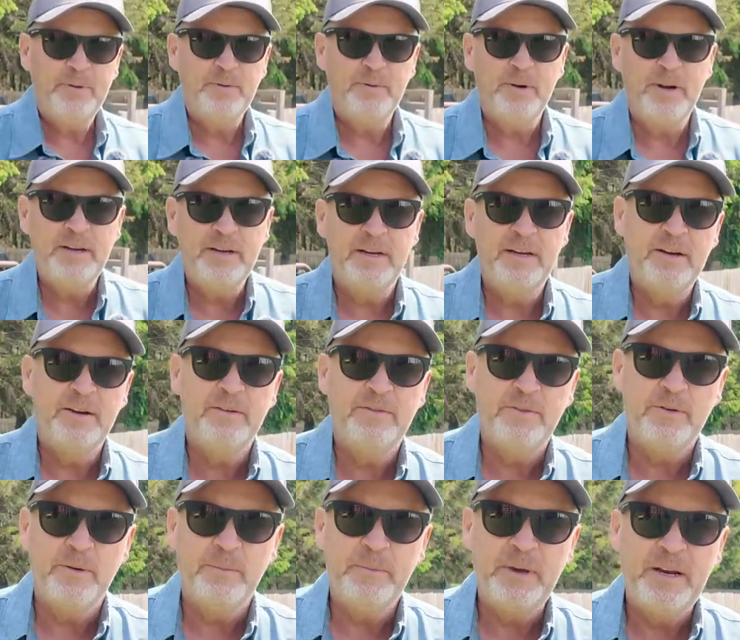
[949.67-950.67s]
it right here
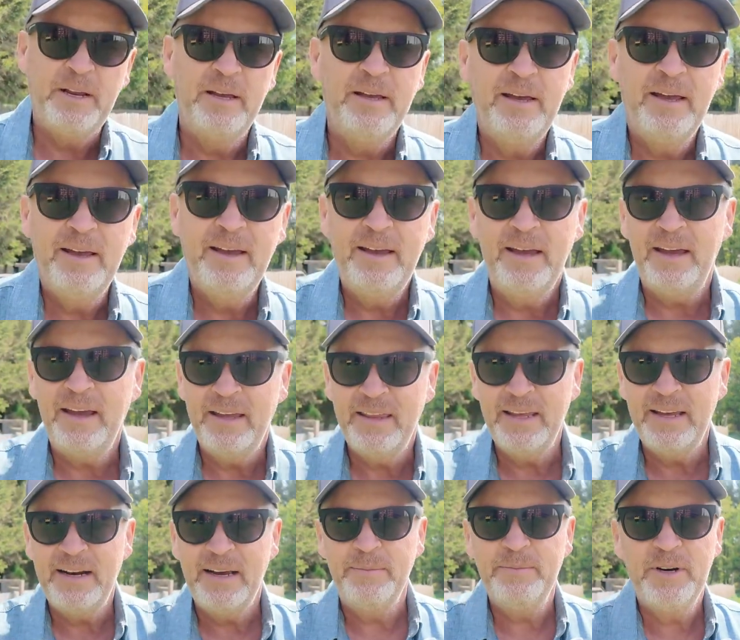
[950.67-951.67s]
for a minute, and
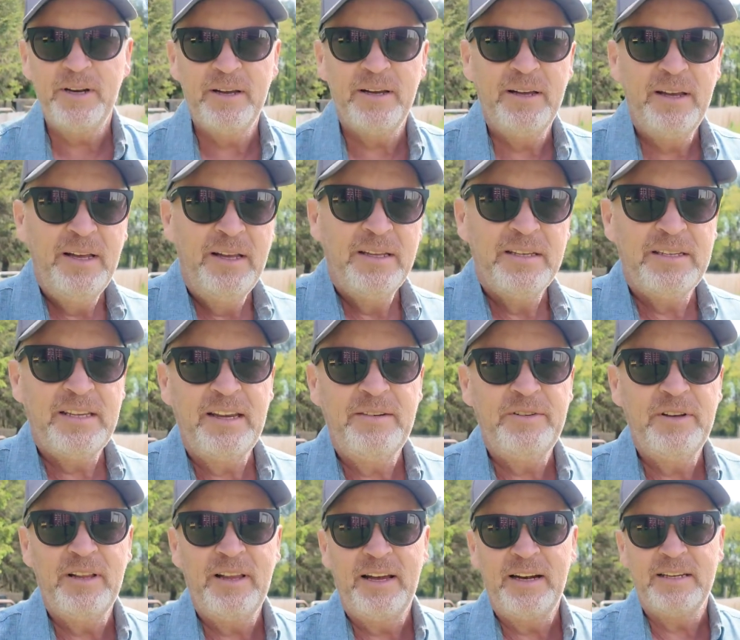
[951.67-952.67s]
then I'm going to
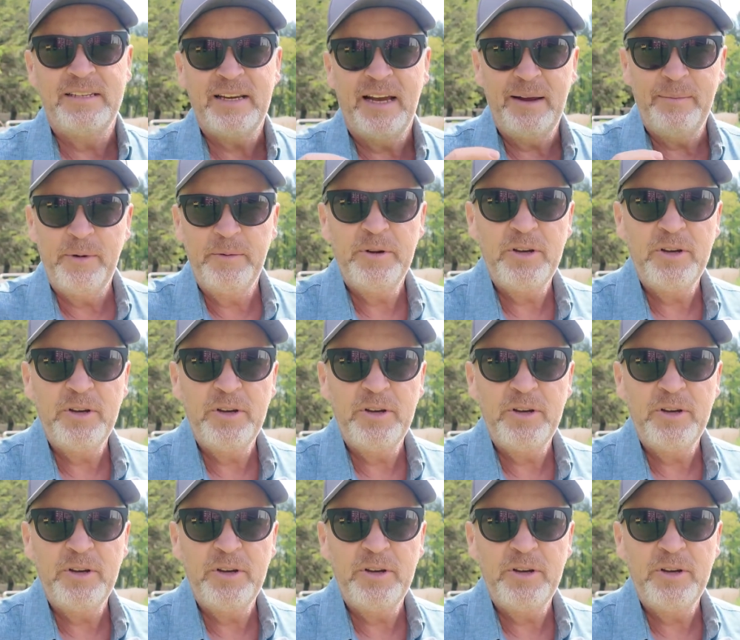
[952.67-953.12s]
save you a lot of time.